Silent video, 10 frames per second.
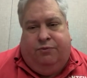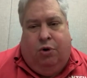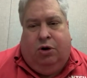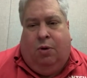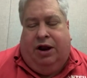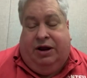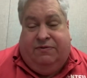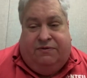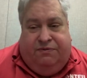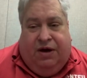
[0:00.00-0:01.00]
4-1,
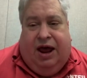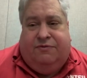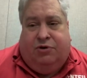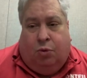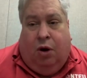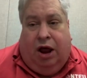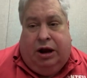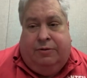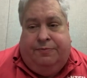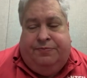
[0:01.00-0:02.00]
even
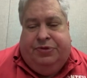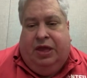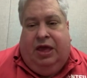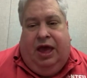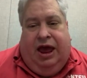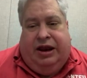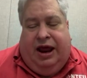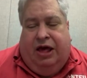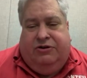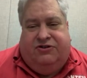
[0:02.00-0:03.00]
5-1. And
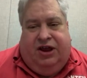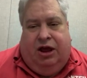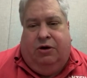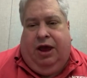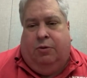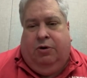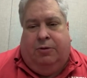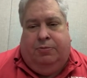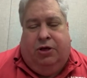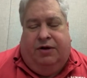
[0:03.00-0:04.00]
now they're saying, okay, we're going
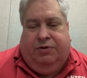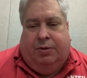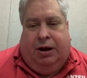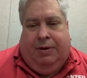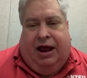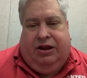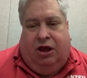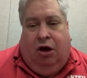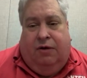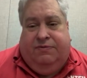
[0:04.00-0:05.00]
to pull everybody back to
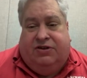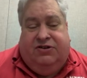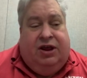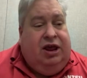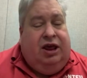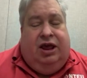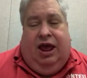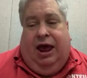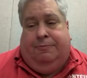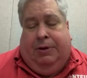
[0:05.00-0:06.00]
the office.
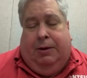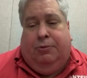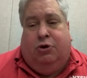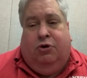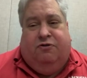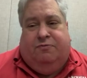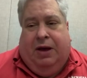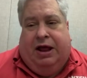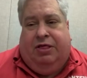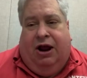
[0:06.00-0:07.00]
And people who have
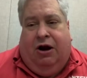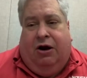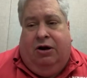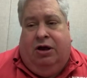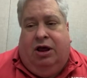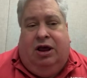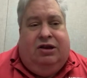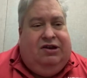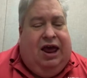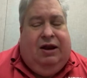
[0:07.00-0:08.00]
been there
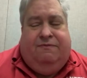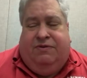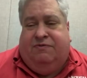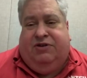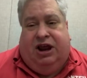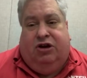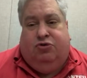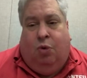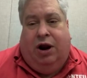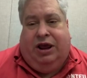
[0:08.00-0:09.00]
10, 15,
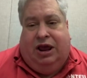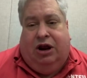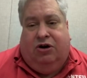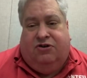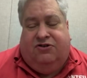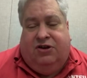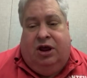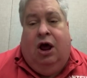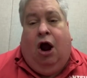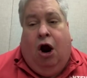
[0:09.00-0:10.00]
20 years
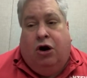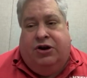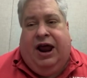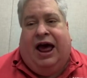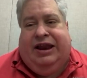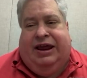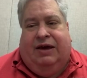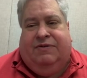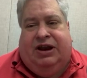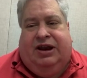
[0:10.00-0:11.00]
are not
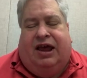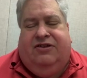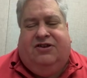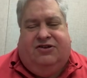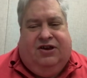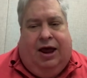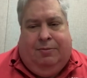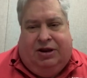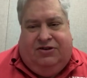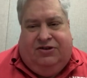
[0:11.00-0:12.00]
given desk
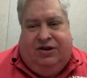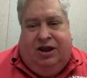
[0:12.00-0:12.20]
assignments.